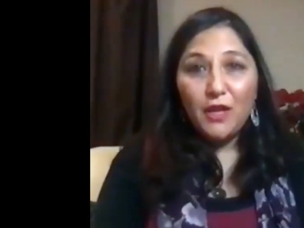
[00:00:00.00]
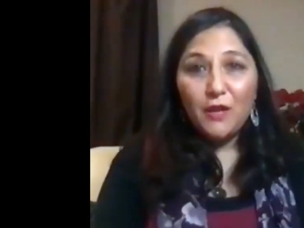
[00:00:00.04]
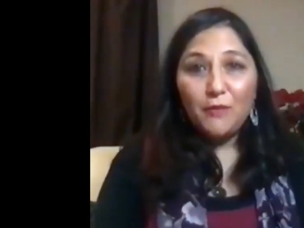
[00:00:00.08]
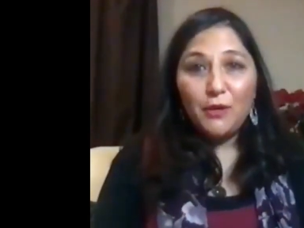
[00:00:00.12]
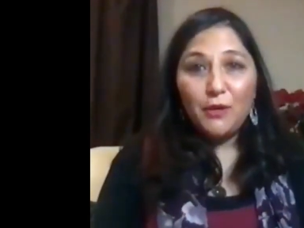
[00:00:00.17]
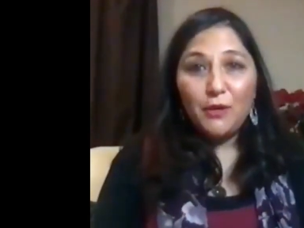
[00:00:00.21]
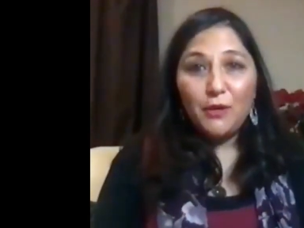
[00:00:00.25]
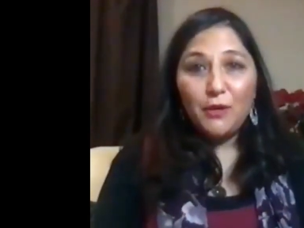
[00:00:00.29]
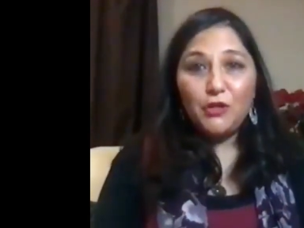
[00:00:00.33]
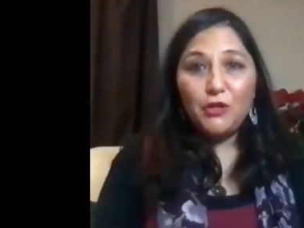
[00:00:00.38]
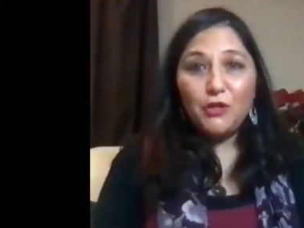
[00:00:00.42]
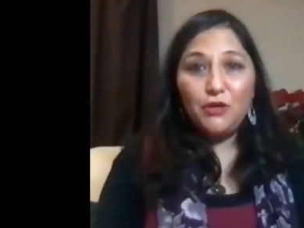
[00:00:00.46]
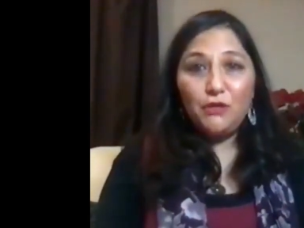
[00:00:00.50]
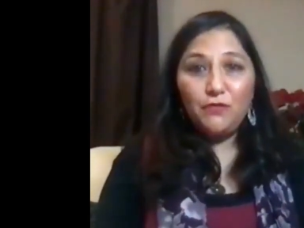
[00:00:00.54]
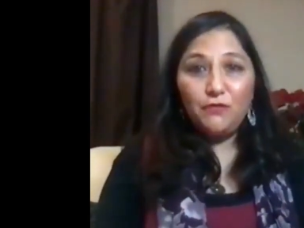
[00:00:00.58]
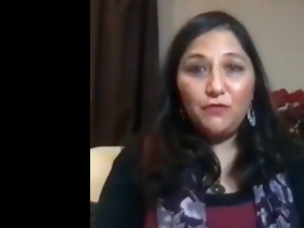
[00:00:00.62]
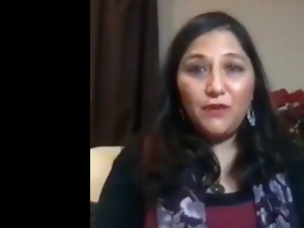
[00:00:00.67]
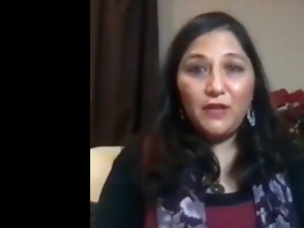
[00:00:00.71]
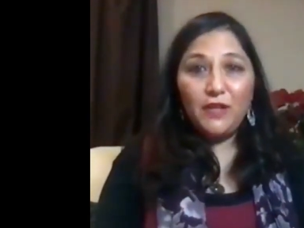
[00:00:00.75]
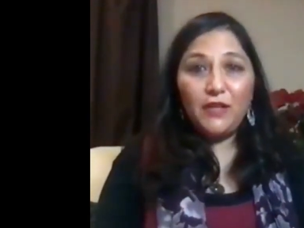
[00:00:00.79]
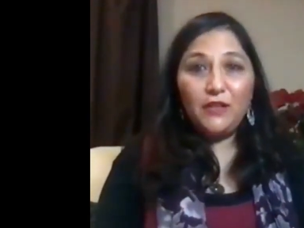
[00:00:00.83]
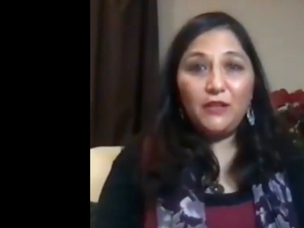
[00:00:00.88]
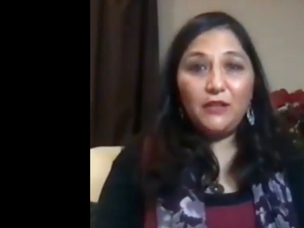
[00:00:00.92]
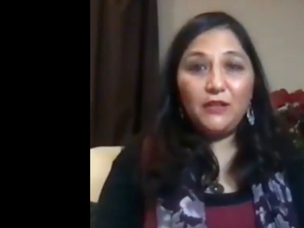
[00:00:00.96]
because you
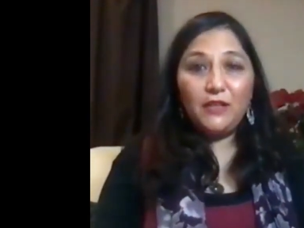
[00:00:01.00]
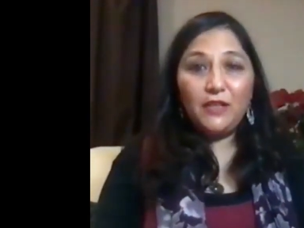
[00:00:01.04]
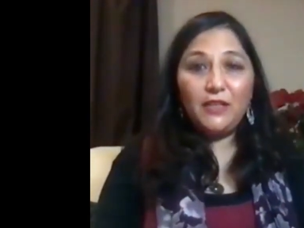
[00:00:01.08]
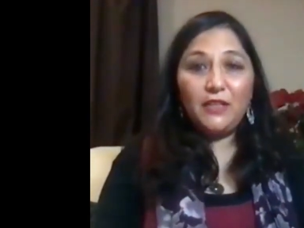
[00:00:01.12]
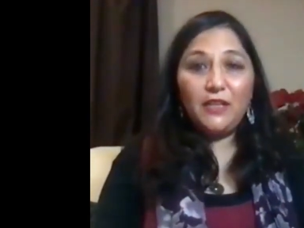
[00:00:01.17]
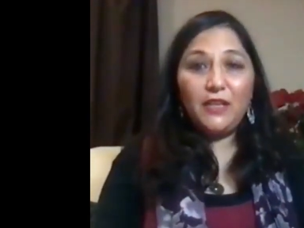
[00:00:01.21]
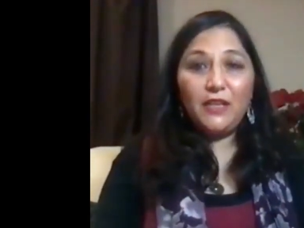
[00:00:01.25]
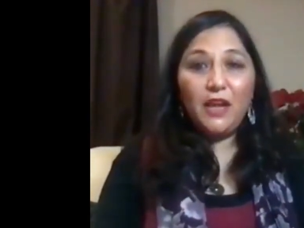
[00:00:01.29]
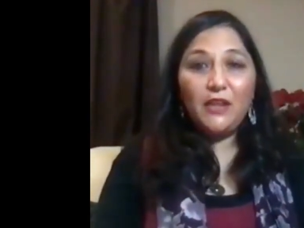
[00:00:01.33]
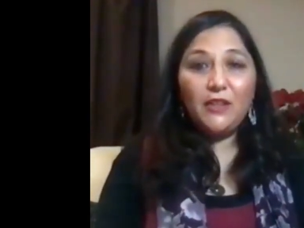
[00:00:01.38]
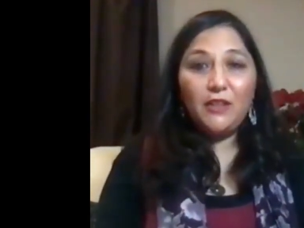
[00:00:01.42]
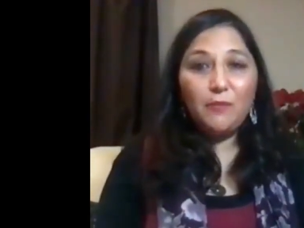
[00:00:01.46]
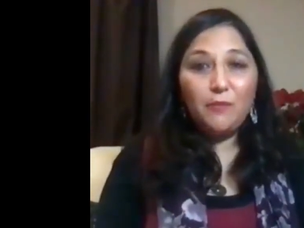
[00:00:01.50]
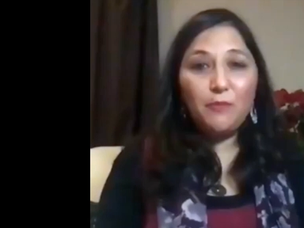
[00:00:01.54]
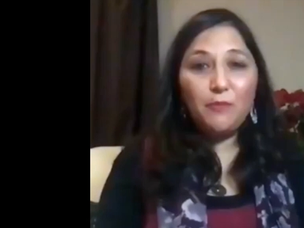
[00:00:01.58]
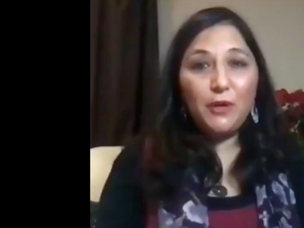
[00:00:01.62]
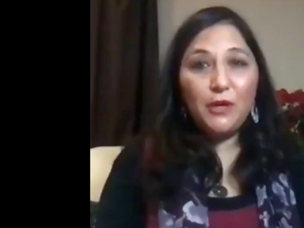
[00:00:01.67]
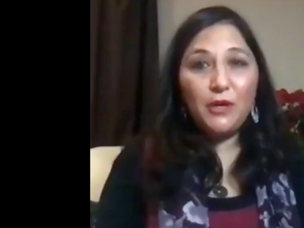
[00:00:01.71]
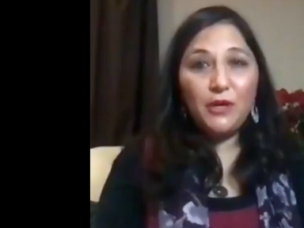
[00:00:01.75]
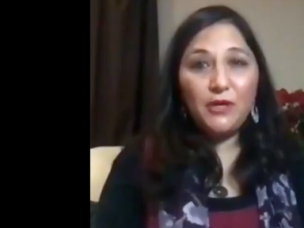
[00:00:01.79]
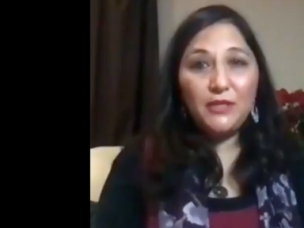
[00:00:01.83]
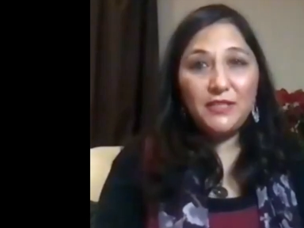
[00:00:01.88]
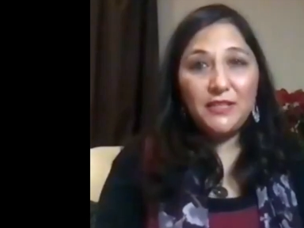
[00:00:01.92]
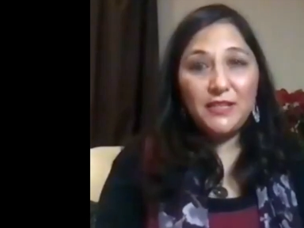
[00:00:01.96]
feel that the other
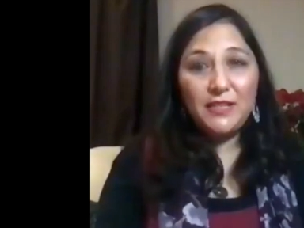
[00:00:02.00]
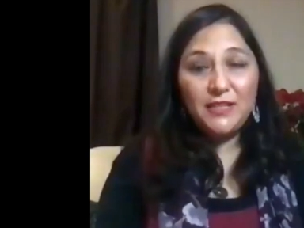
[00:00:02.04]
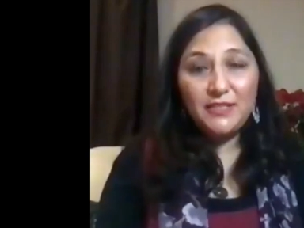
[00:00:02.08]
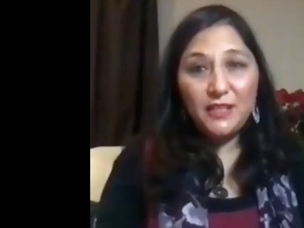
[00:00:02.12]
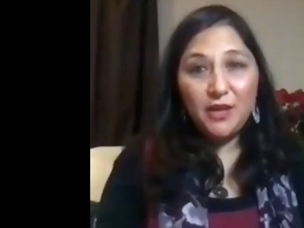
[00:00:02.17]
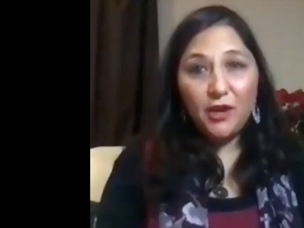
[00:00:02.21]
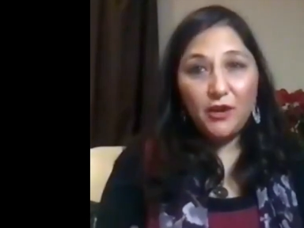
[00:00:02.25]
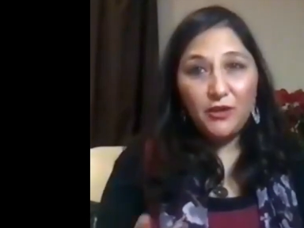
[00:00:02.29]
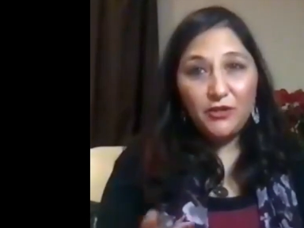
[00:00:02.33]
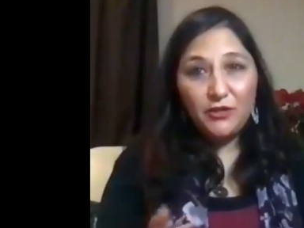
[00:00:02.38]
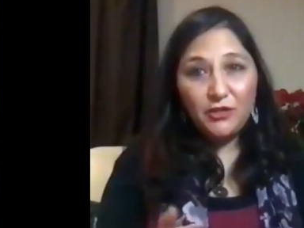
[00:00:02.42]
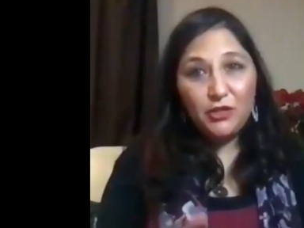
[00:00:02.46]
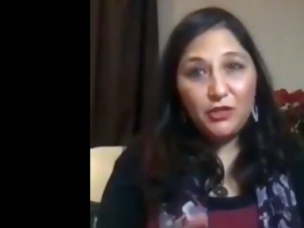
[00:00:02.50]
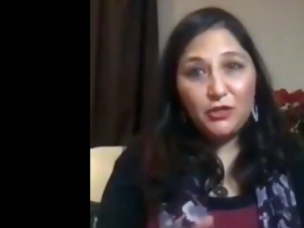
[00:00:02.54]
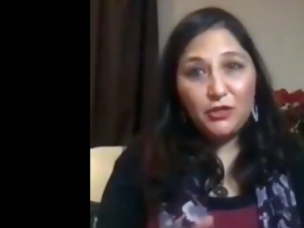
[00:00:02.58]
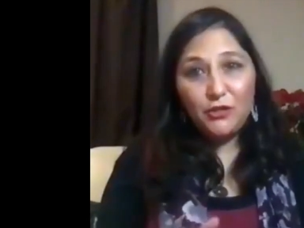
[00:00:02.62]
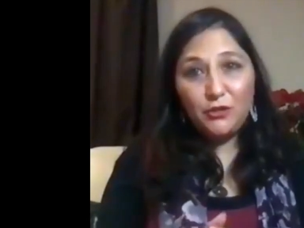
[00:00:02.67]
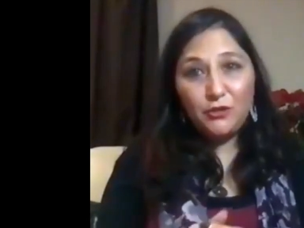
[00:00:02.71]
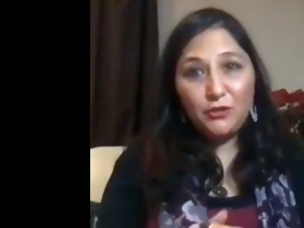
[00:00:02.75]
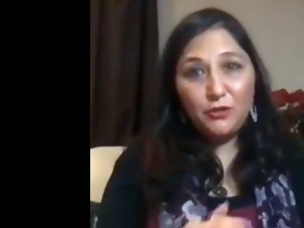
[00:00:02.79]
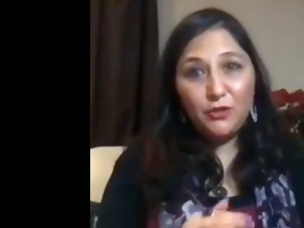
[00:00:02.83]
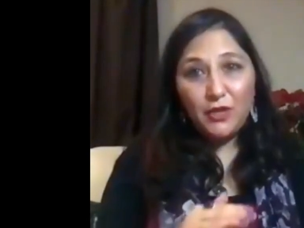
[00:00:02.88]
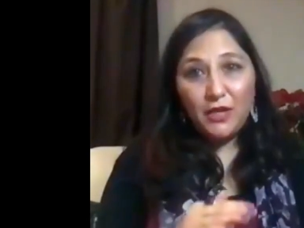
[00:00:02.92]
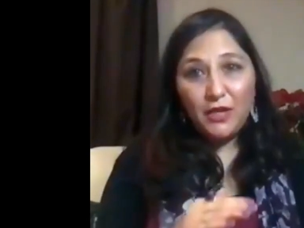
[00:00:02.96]
person is going
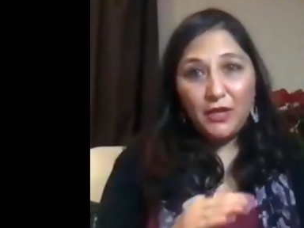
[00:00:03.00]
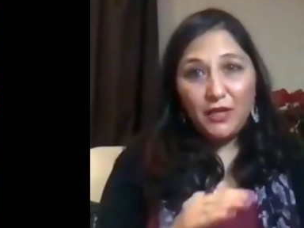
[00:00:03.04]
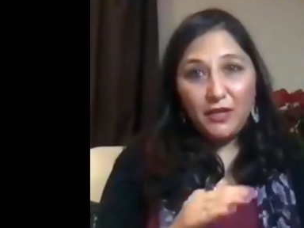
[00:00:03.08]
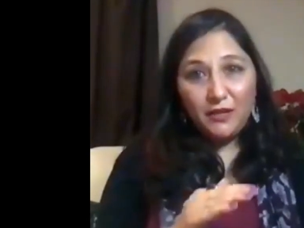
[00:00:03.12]
to,